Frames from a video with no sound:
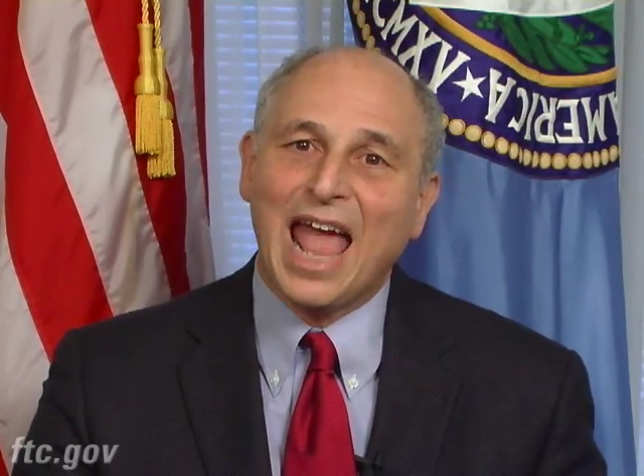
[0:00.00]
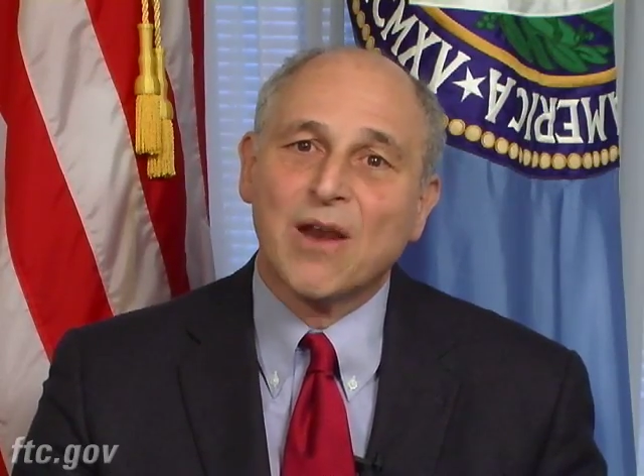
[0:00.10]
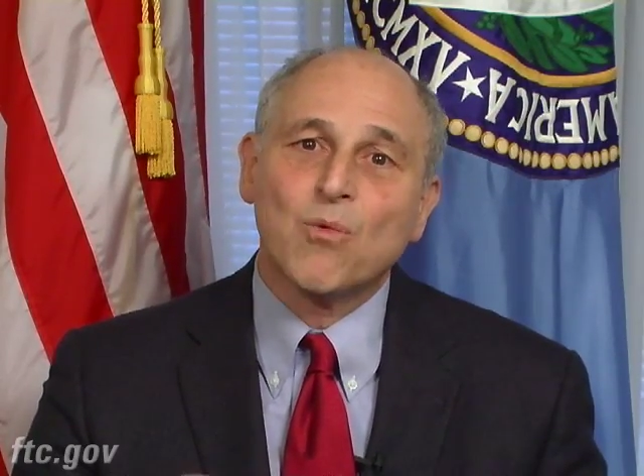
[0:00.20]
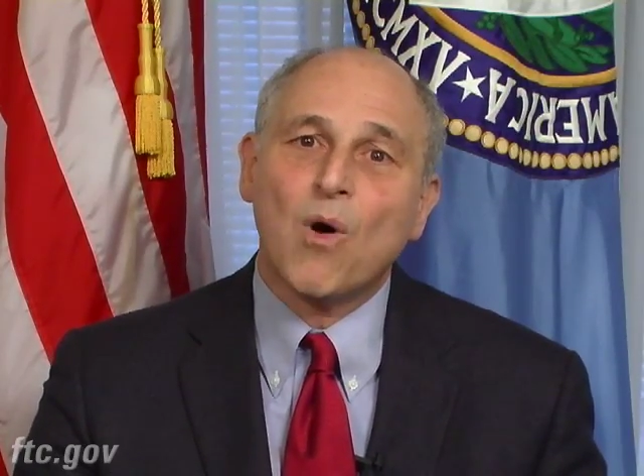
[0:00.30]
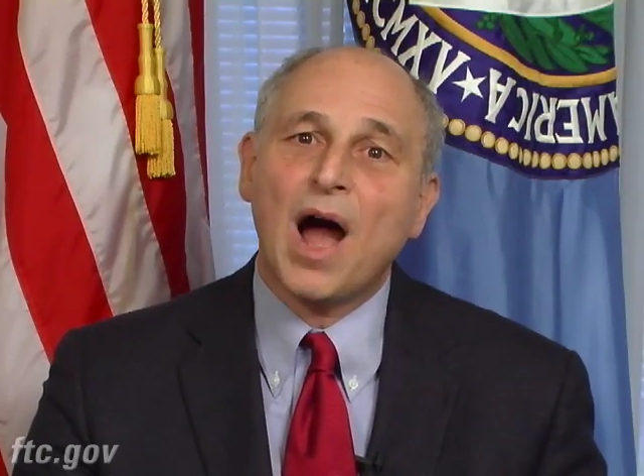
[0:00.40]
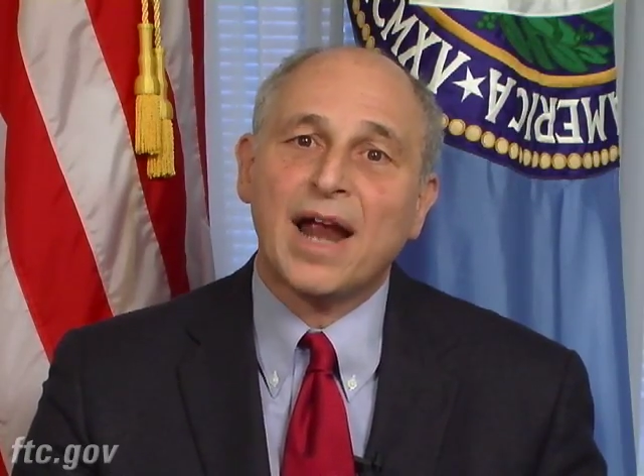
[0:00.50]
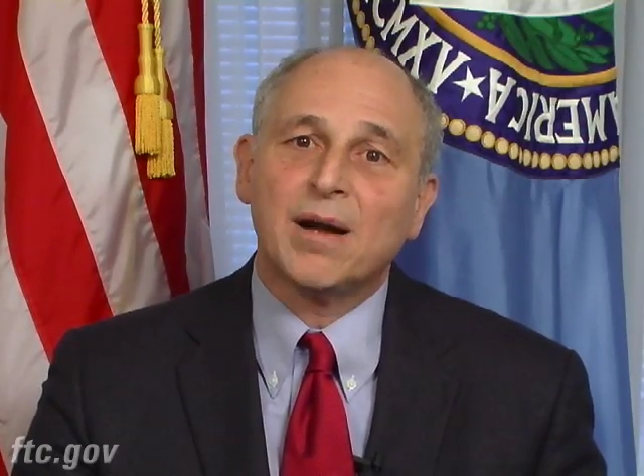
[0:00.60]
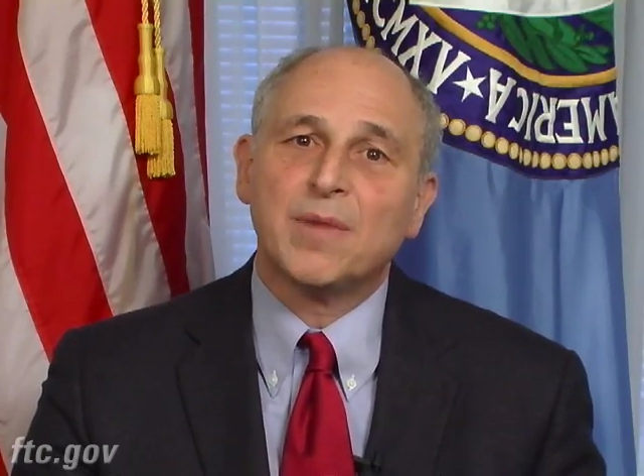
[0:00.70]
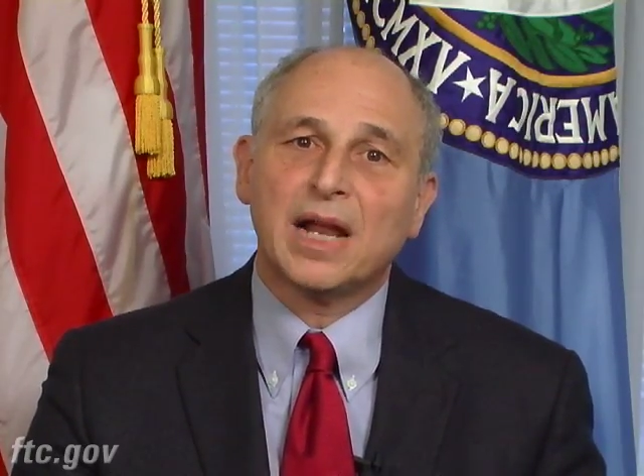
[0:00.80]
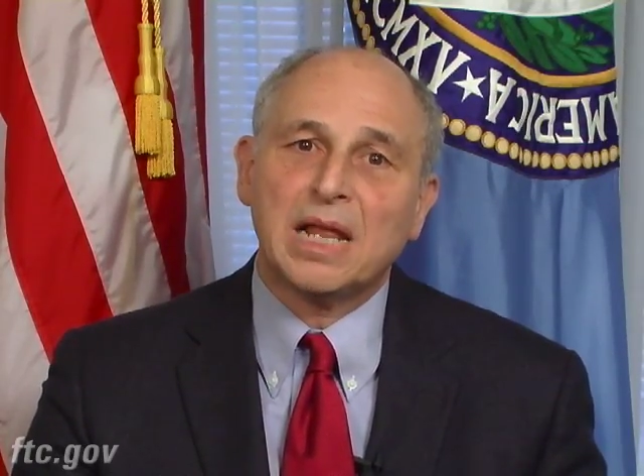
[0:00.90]
and
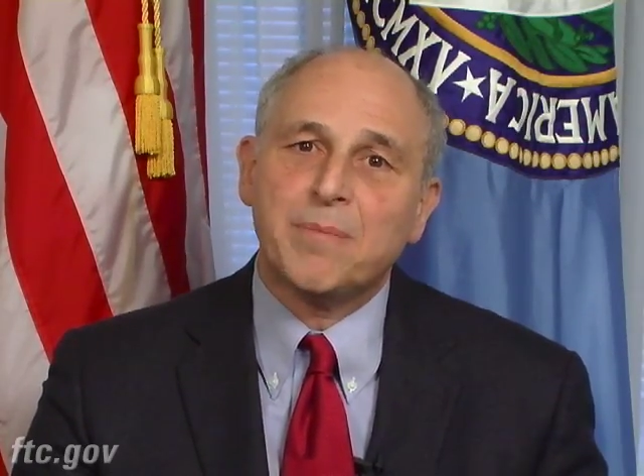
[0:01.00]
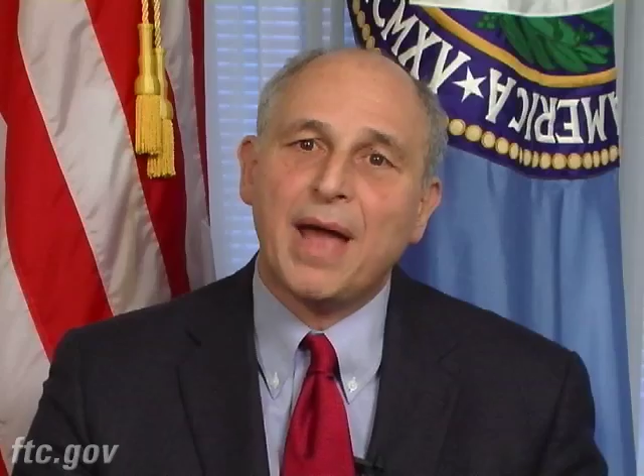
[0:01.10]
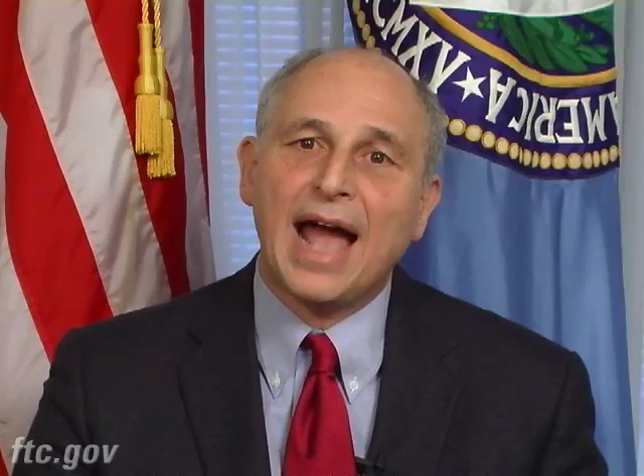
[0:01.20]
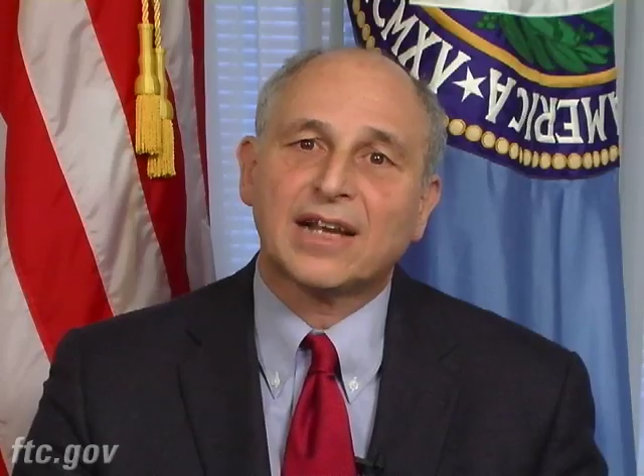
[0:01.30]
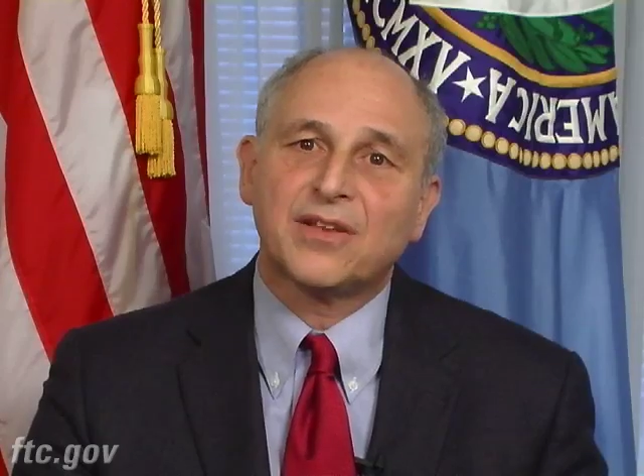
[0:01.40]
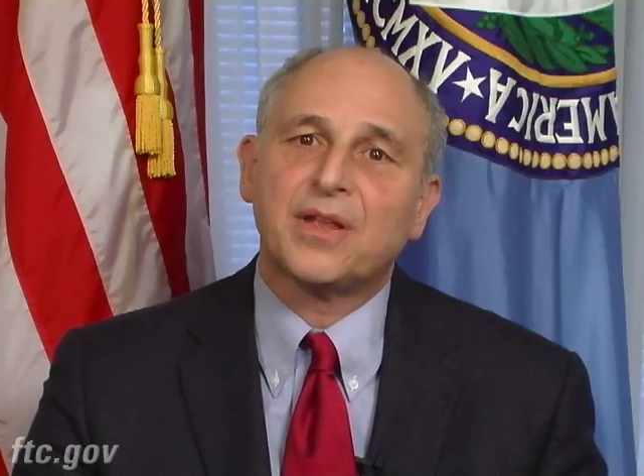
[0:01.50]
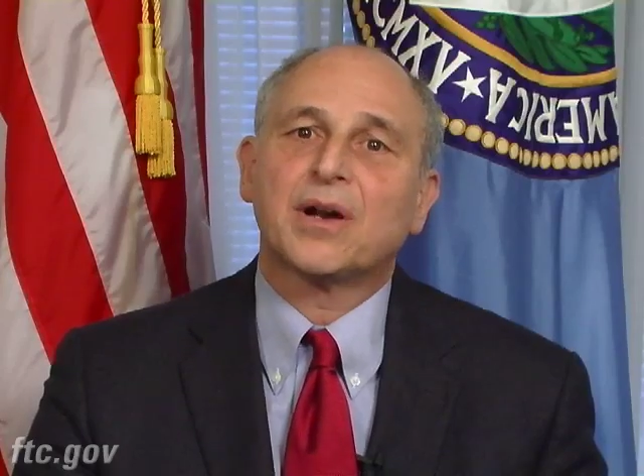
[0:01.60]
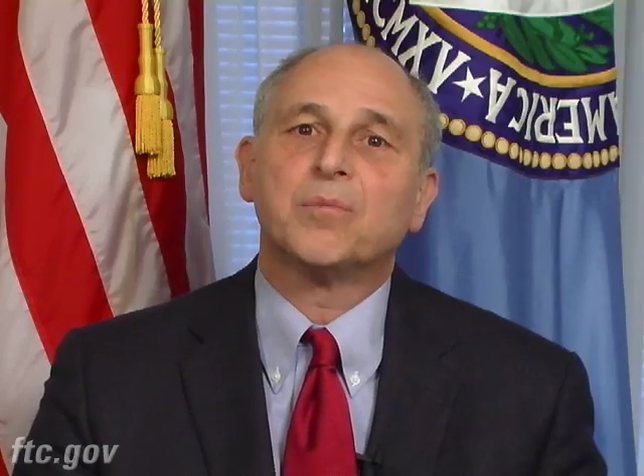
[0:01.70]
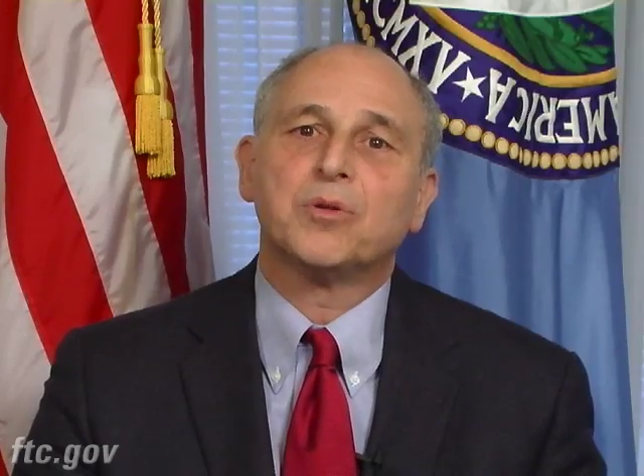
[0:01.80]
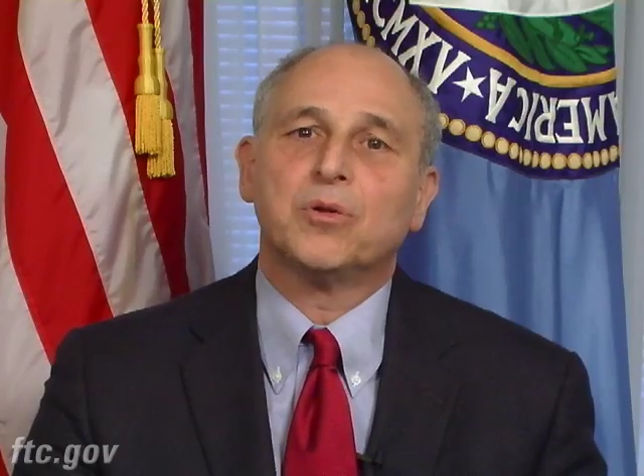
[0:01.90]
wire money back to
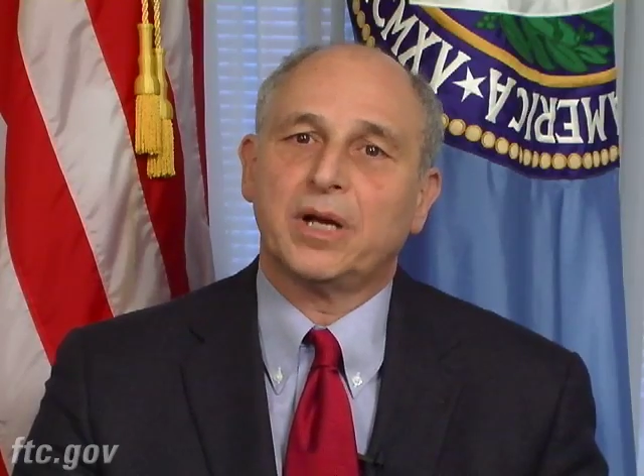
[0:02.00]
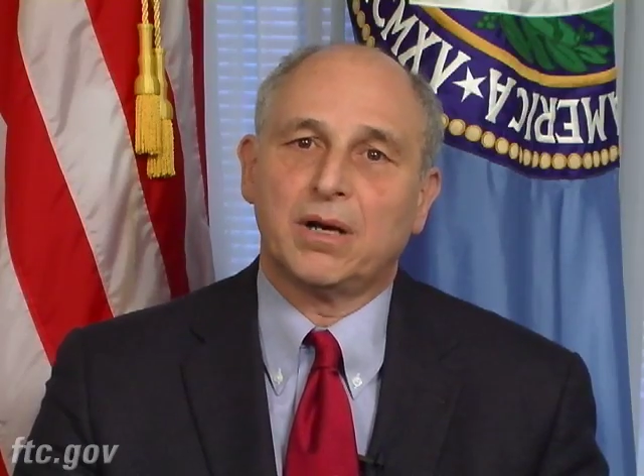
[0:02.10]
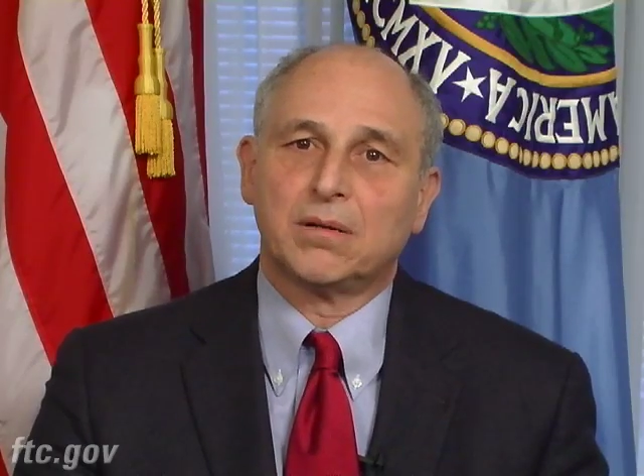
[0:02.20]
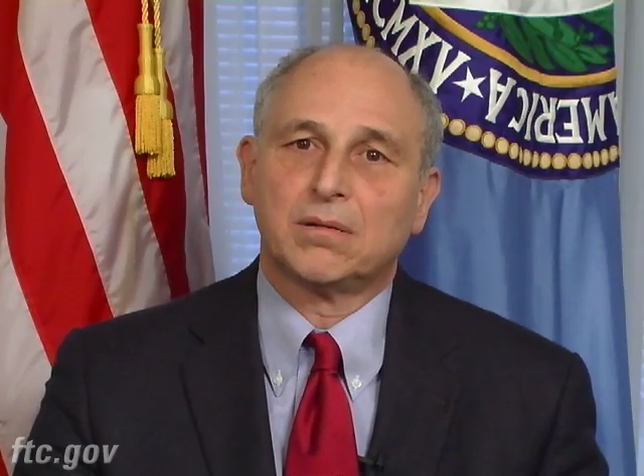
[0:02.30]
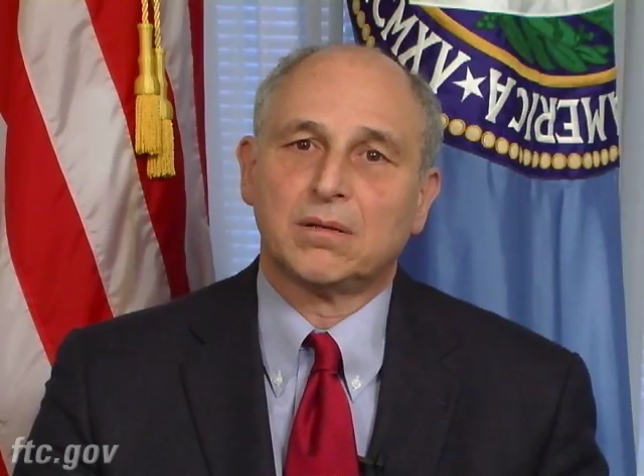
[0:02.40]
their employer.